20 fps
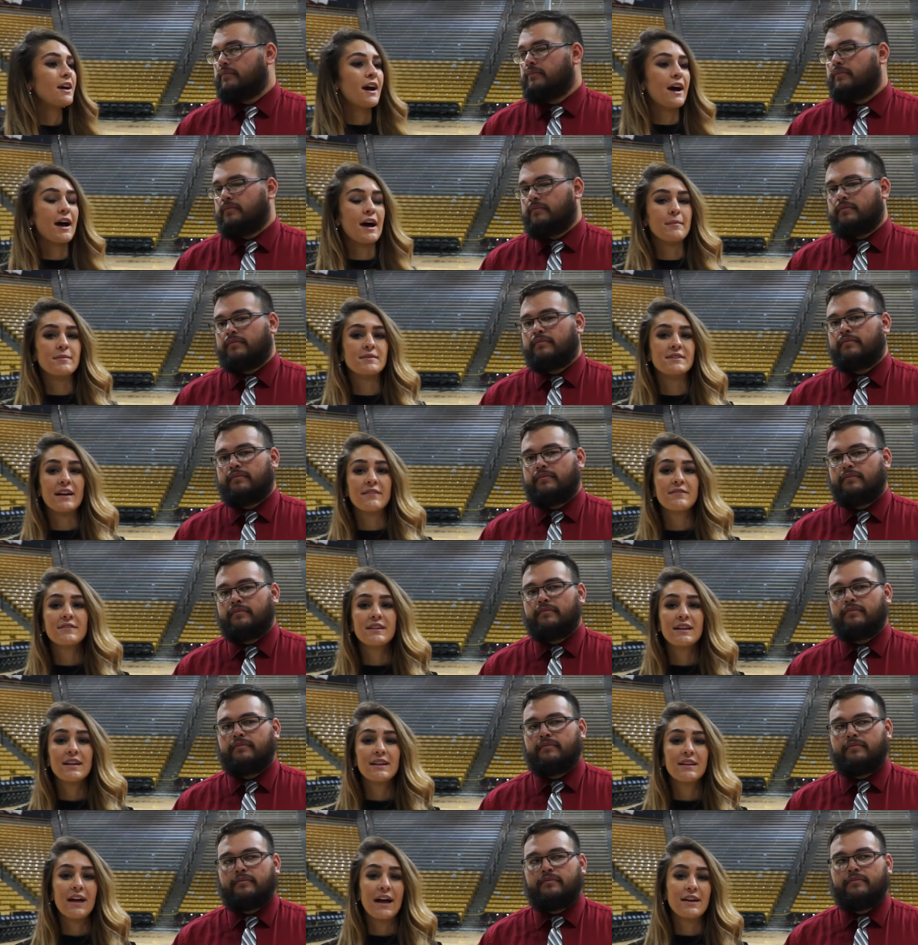Speaker 1: Um,
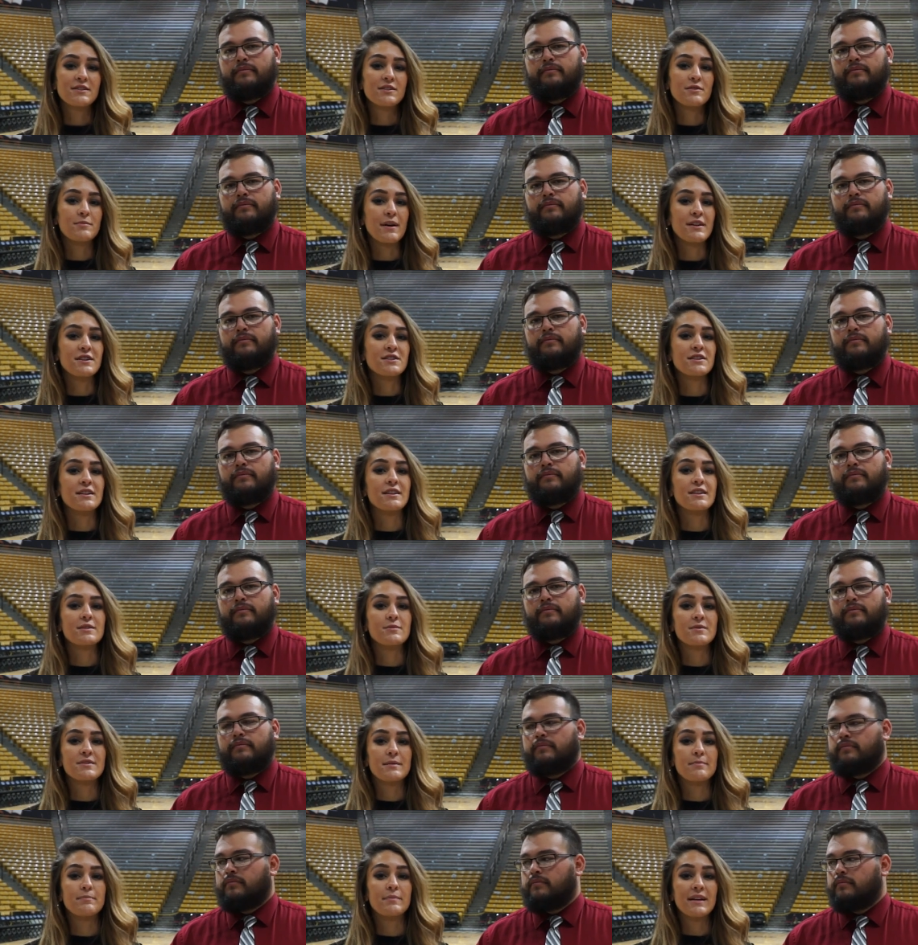definitely, as you mentioned, this
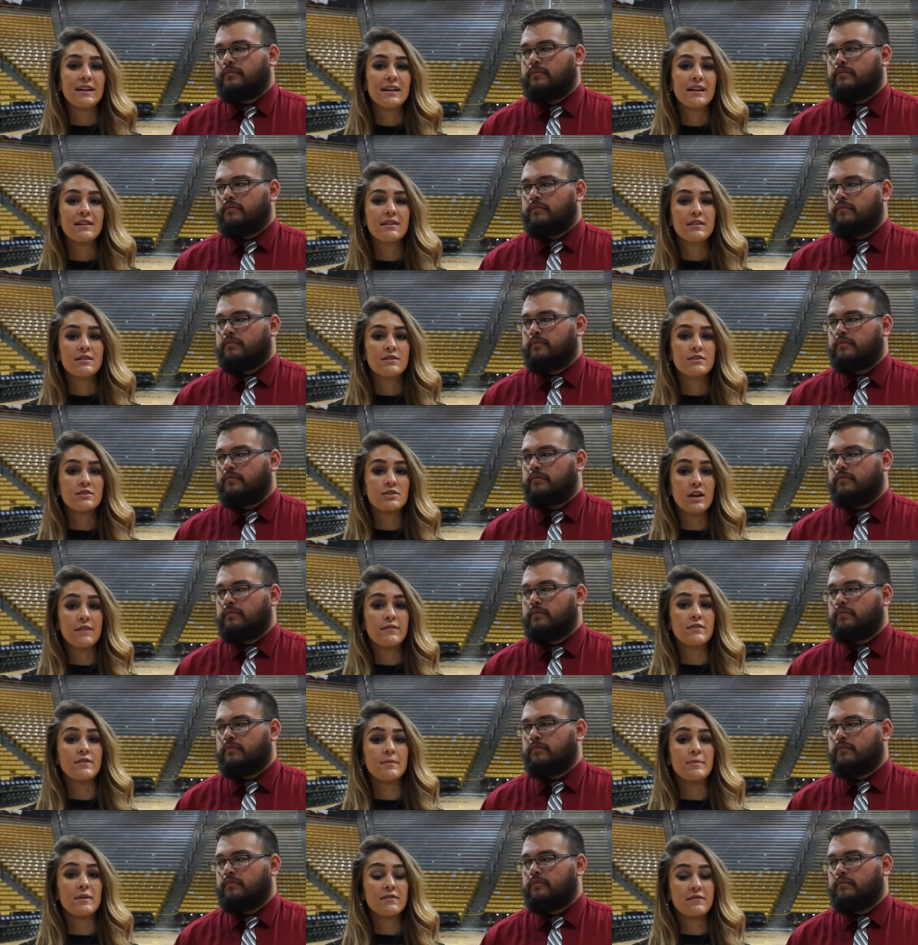was a big
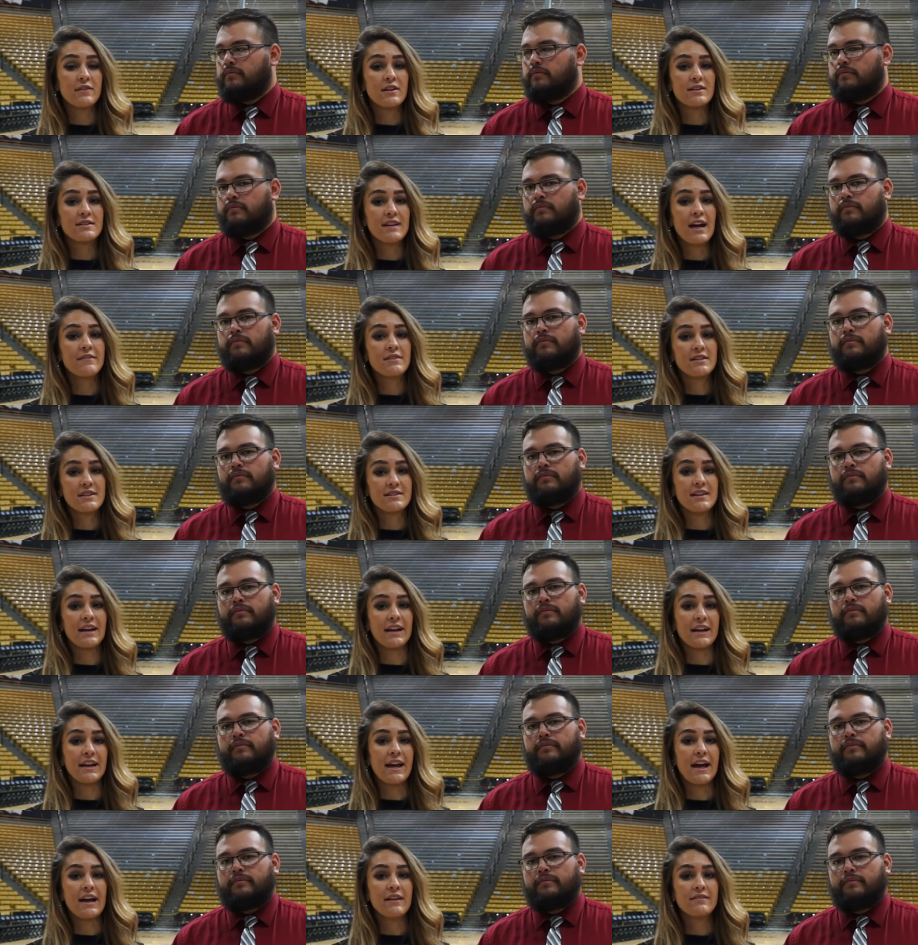shift from the first half to the
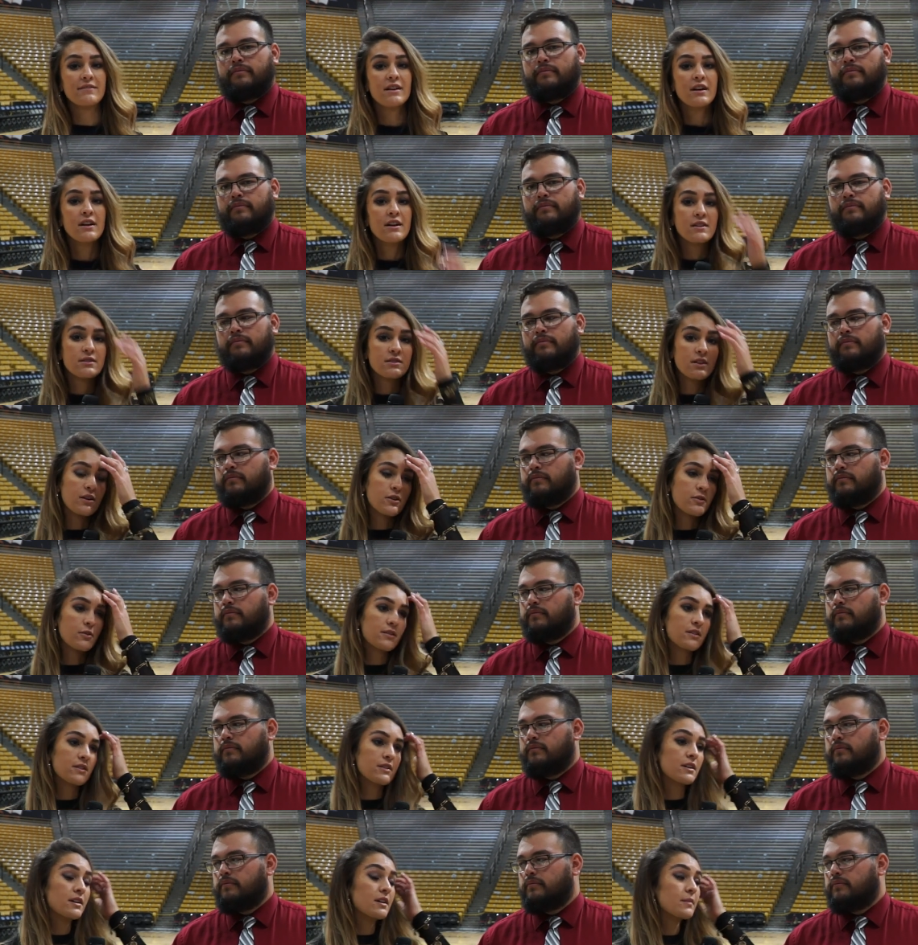second half. So
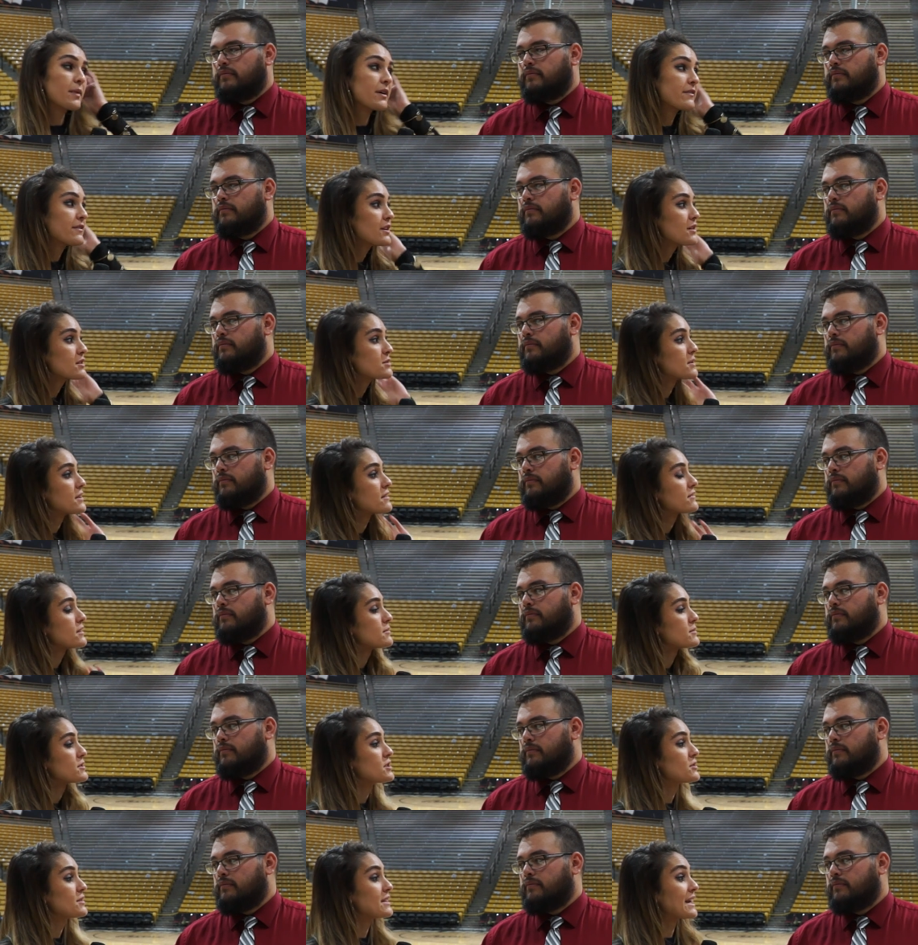the Buffaloes went from
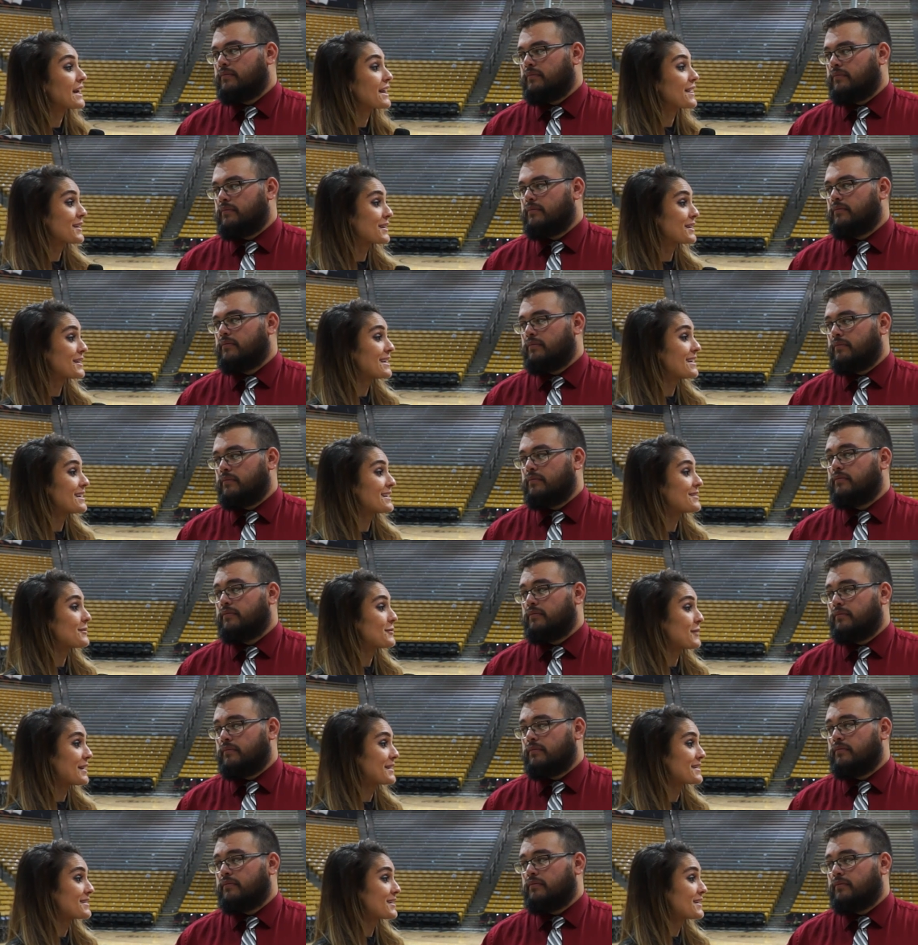shooting
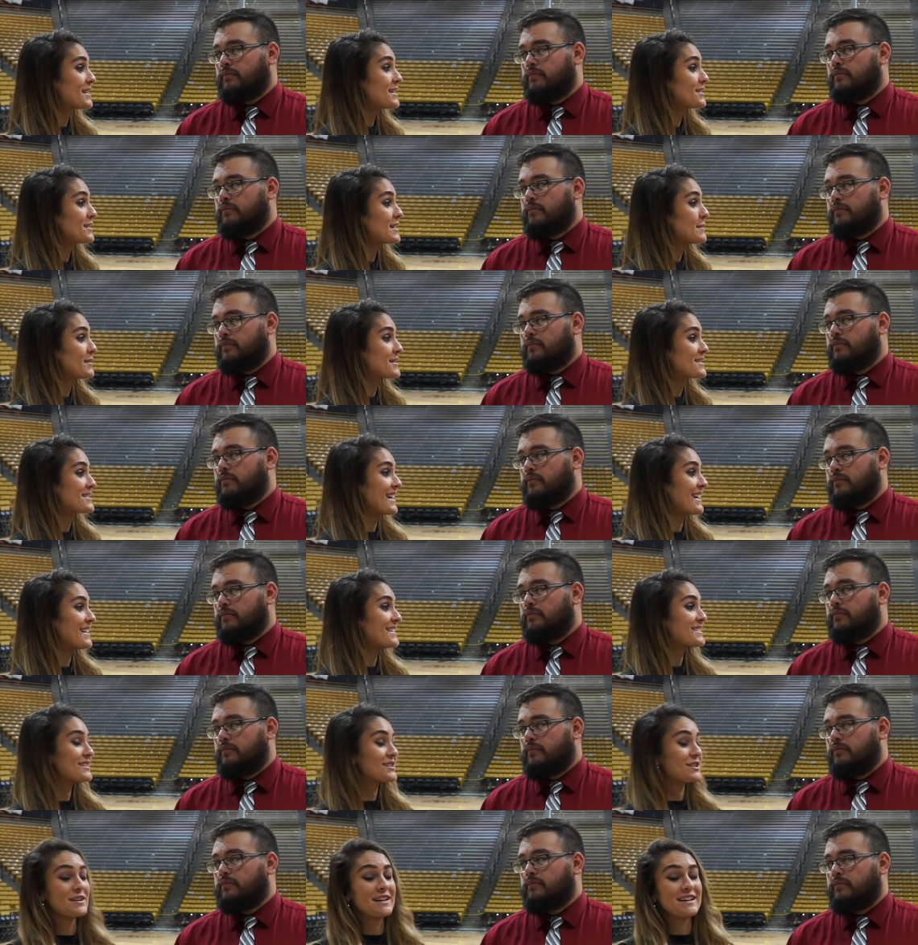31, 33%
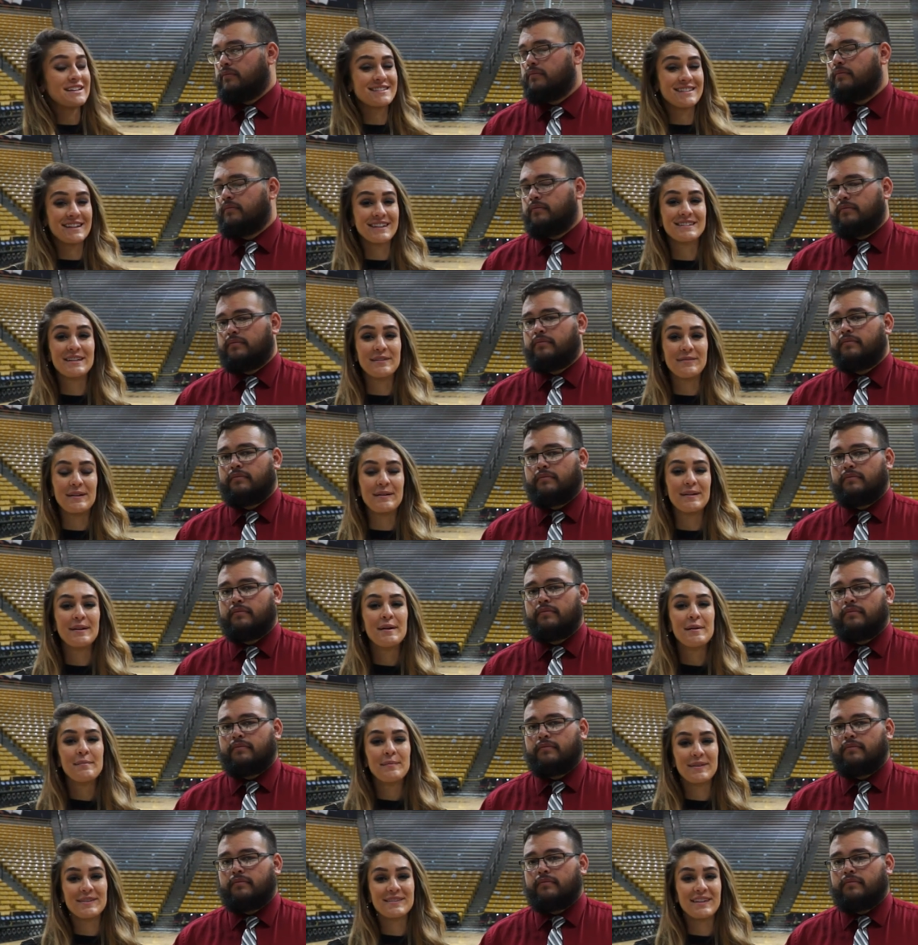to shooting
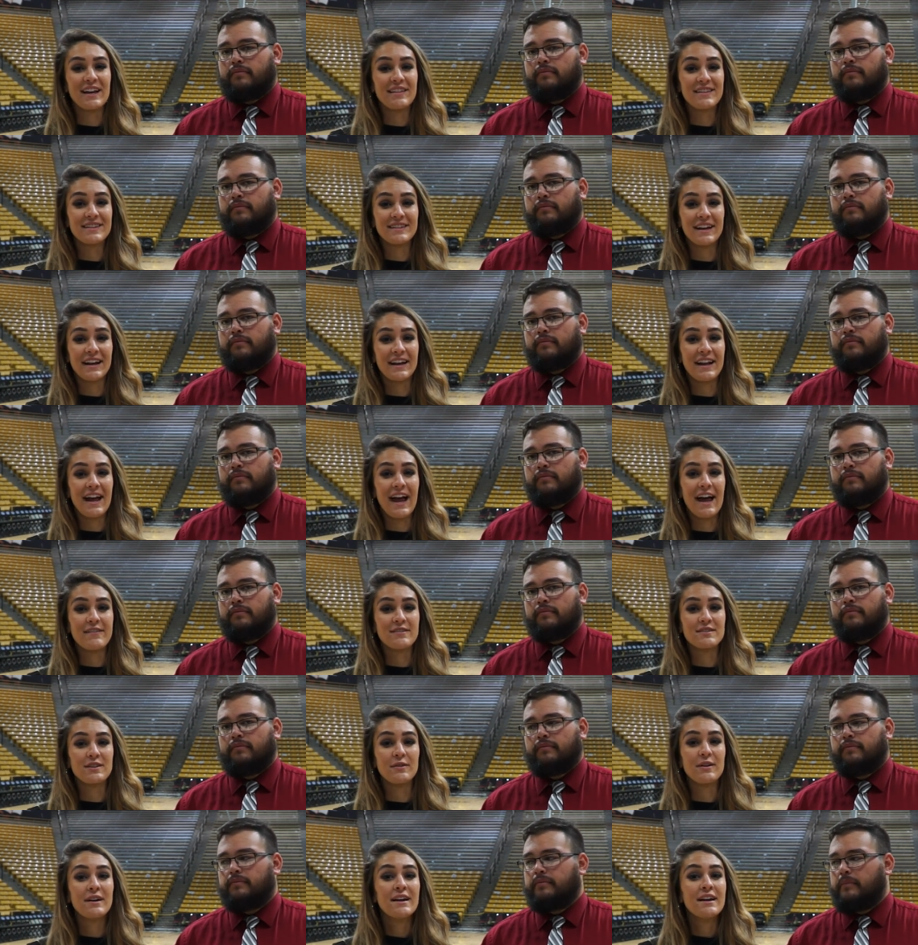61% in the second half. So